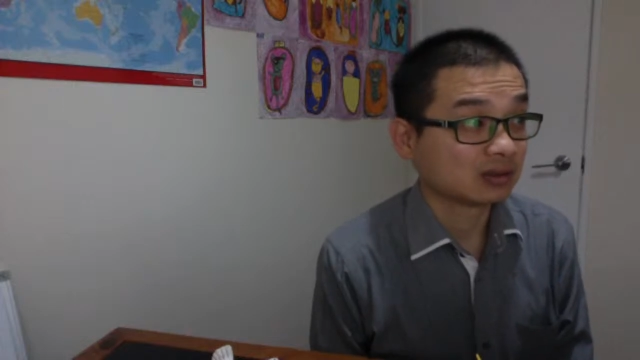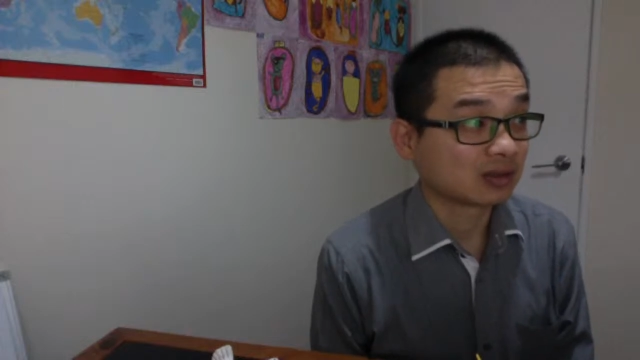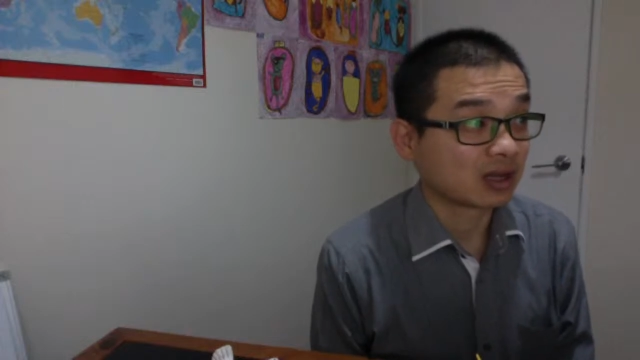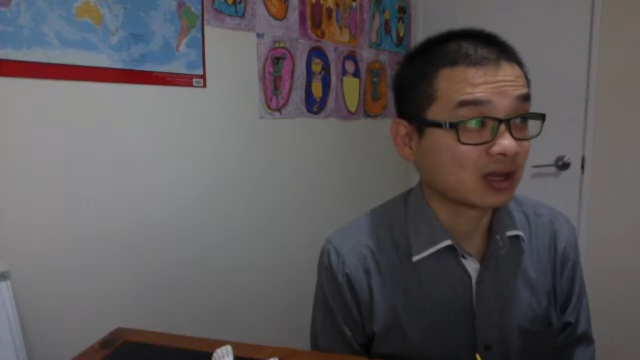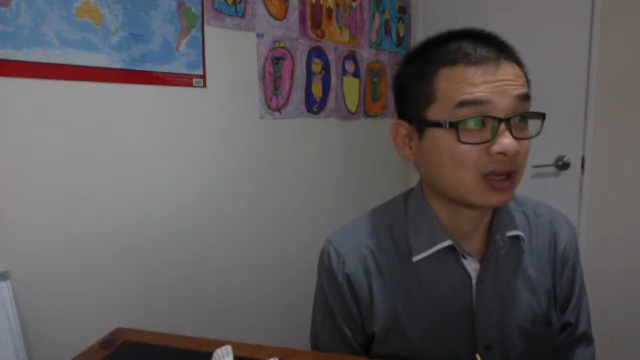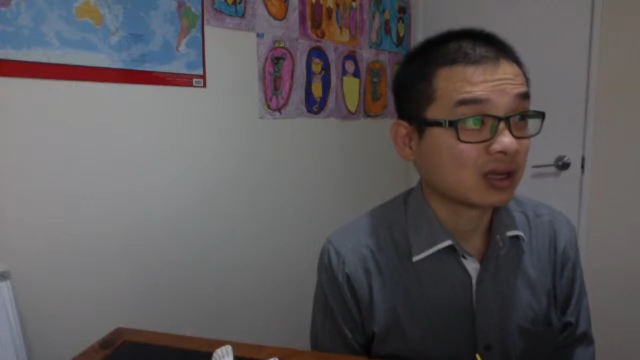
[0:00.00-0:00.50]

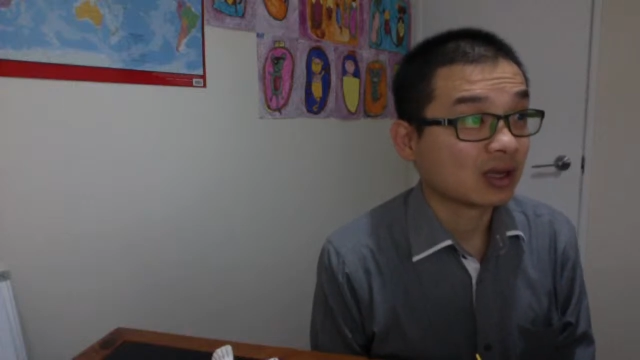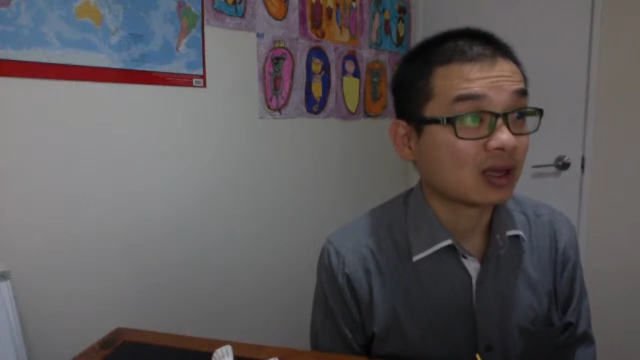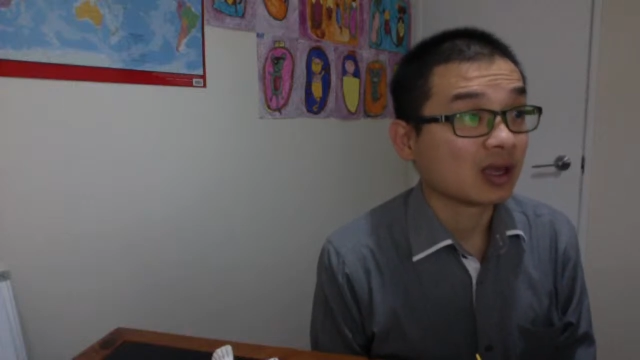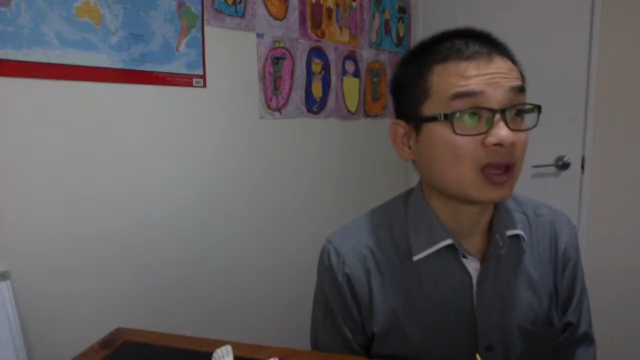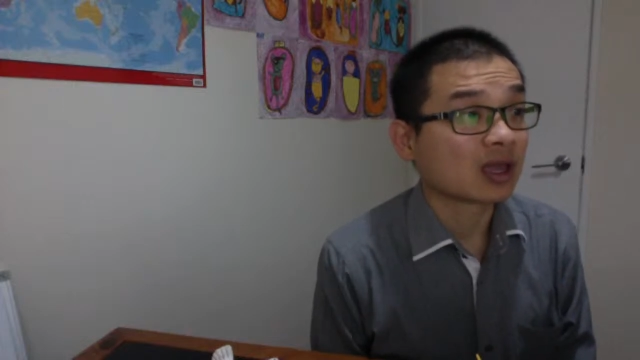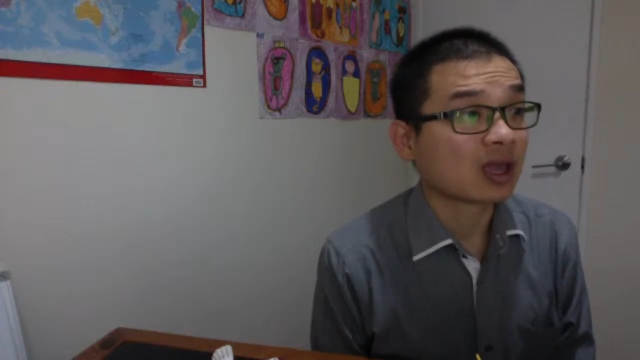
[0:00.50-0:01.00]
Okay,
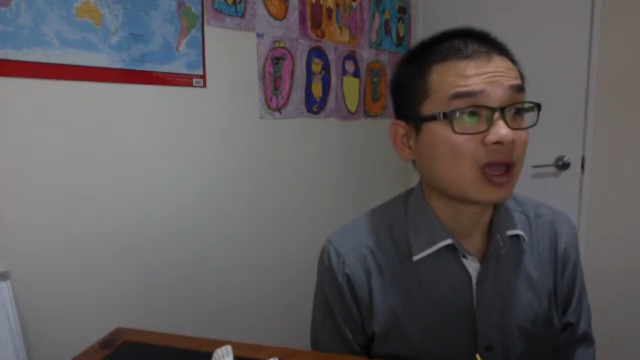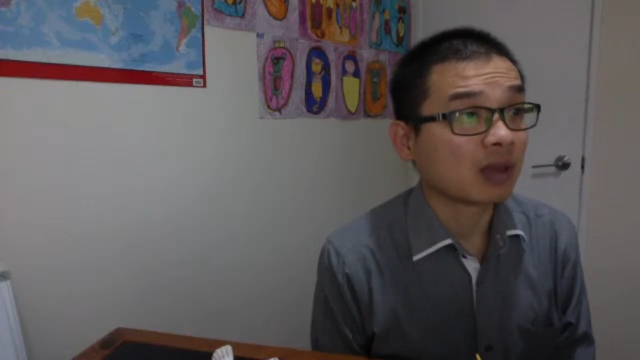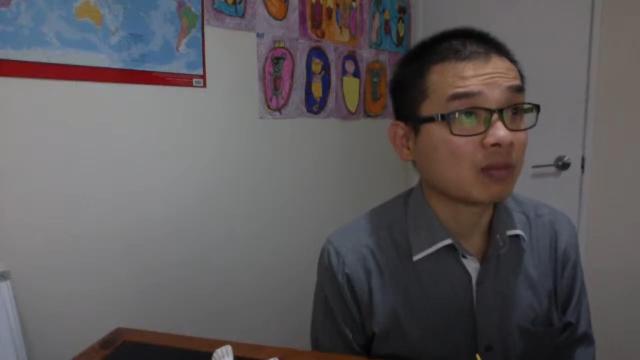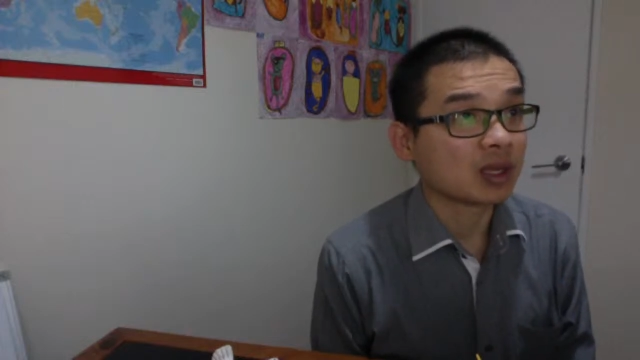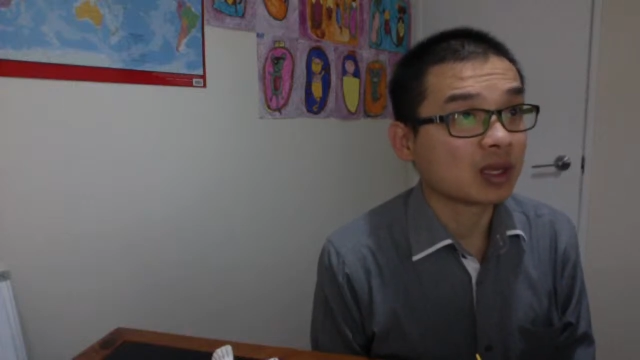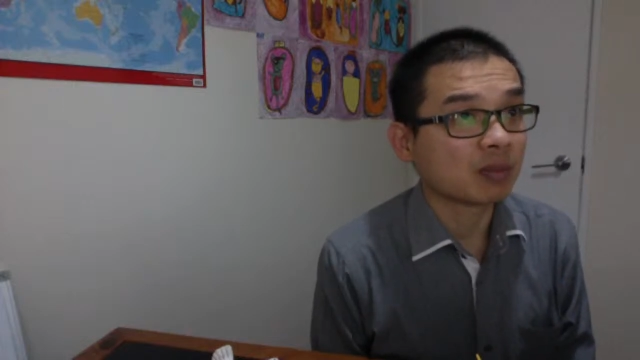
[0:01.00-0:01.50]
it
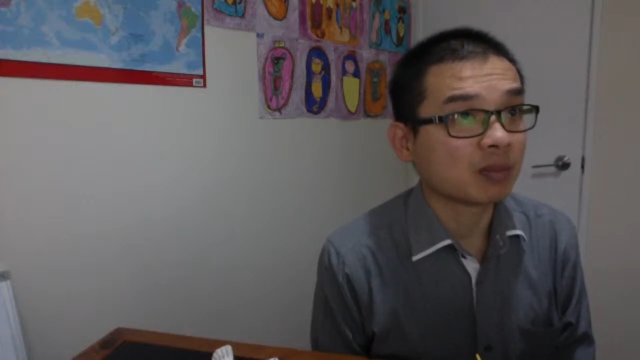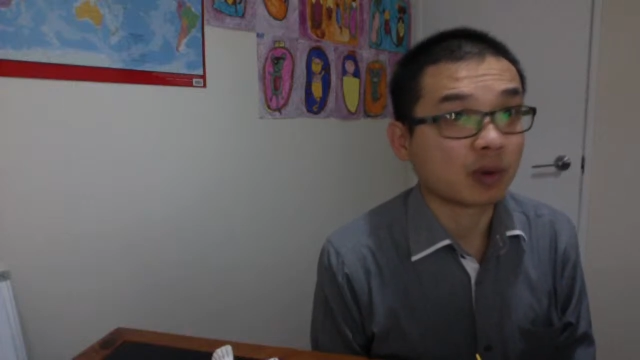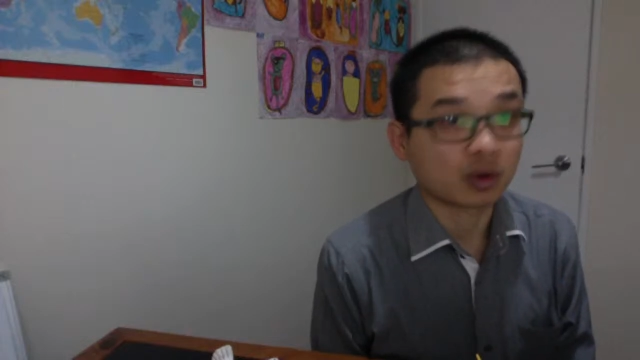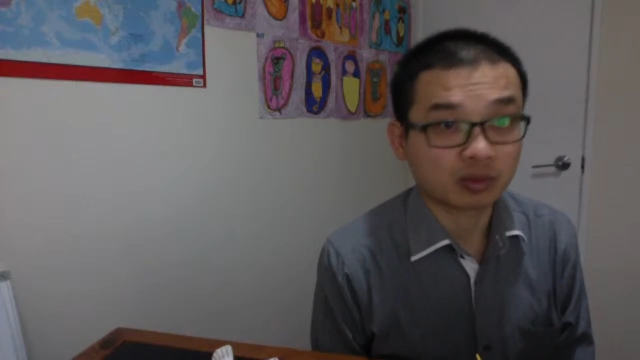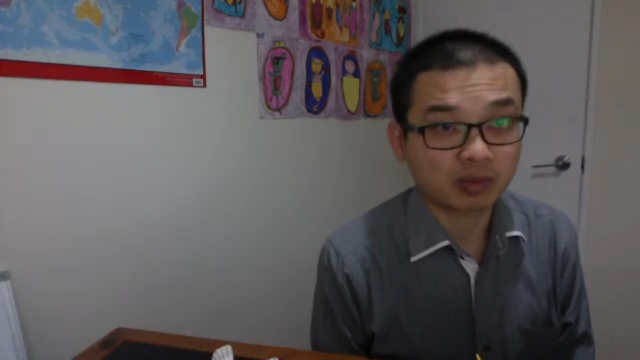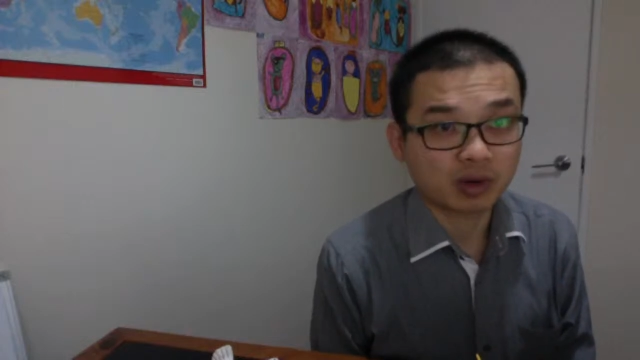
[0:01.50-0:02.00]
can be a
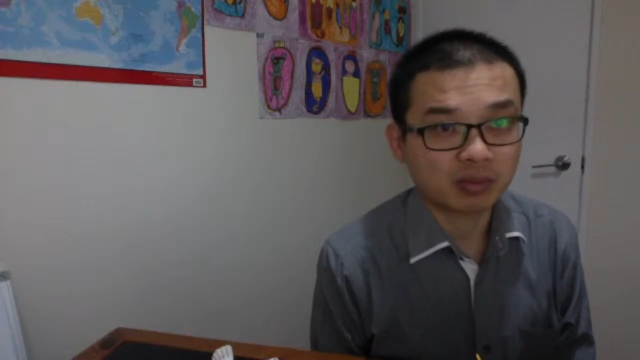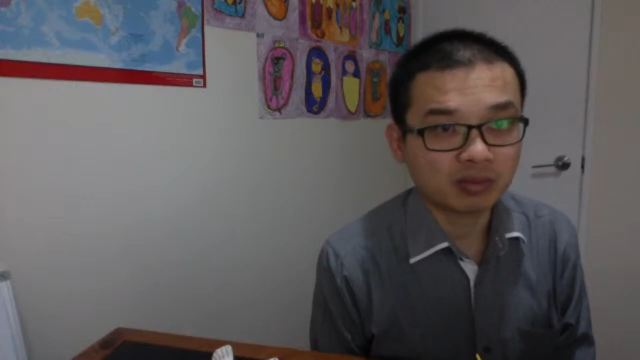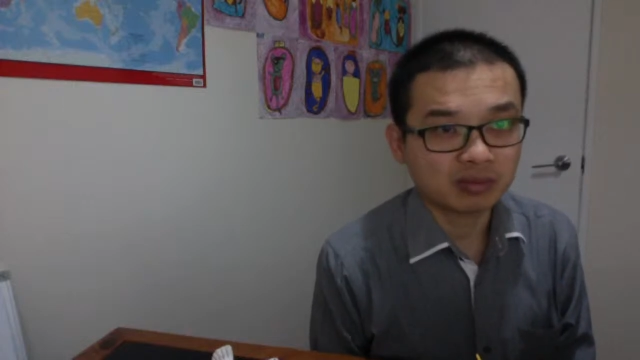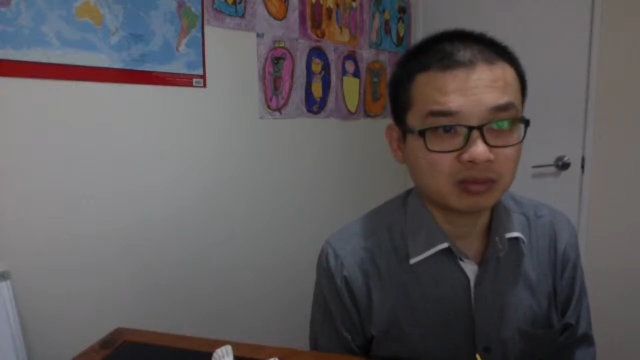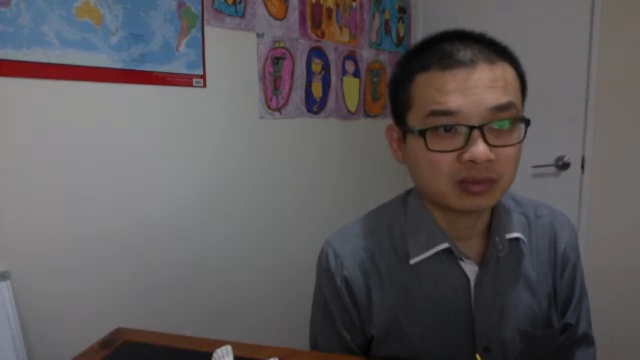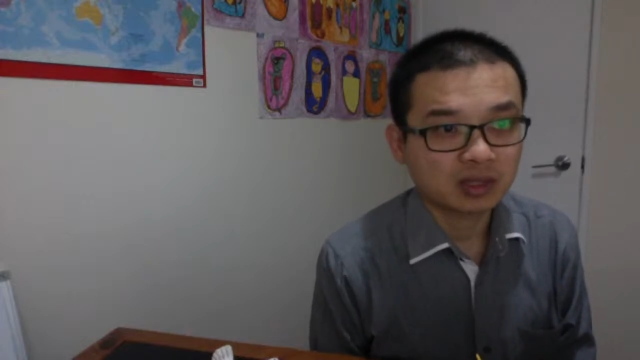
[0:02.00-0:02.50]
bone
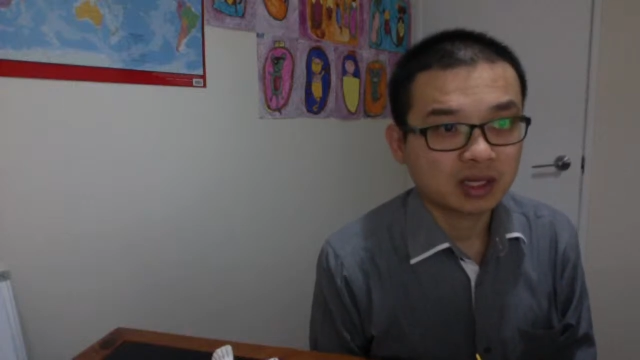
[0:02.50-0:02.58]
problem.